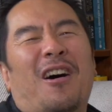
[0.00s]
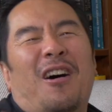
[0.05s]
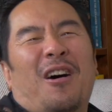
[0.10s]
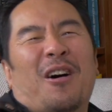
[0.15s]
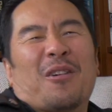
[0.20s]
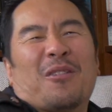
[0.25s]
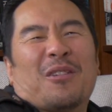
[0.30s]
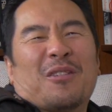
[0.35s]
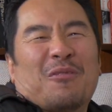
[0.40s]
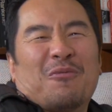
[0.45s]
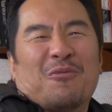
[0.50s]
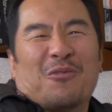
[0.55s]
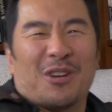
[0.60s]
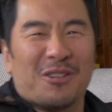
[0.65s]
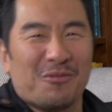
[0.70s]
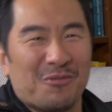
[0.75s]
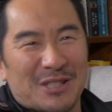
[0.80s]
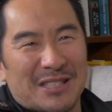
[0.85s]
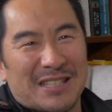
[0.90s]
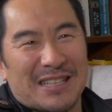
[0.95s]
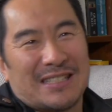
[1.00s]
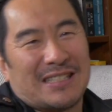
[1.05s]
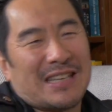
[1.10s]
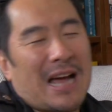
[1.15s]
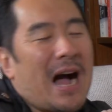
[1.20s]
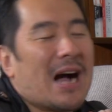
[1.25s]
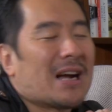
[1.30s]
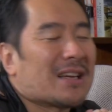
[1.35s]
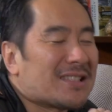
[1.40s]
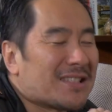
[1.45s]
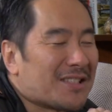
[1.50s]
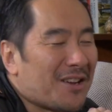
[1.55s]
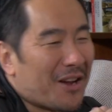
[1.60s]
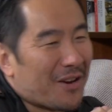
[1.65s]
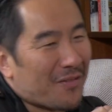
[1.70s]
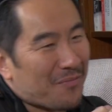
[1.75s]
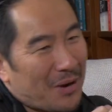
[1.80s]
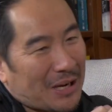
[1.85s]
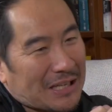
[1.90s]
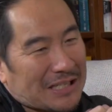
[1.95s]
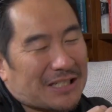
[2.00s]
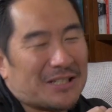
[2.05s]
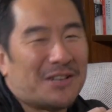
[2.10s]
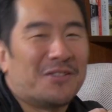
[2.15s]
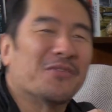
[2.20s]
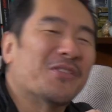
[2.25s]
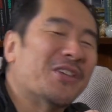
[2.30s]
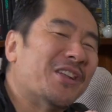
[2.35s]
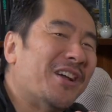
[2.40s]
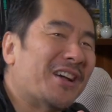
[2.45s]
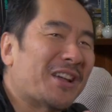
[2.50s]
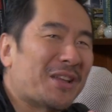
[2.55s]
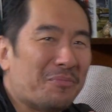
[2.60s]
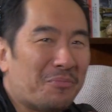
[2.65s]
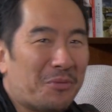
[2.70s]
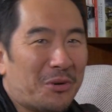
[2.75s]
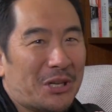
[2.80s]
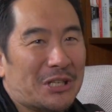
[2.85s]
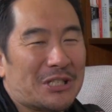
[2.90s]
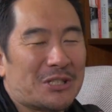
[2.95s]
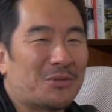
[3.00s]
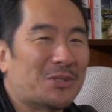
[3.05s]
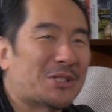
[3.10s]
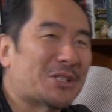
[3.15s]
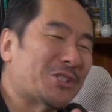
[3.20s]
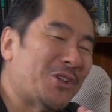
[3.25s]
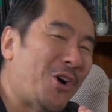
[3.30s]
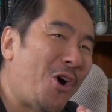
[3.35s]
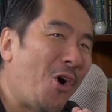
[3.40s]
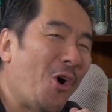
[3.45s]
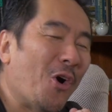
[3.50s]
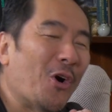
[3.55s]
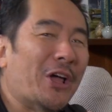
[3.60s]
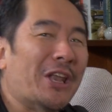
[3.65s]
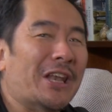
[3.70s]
oh, what's a dark side of myself that I can put into a song?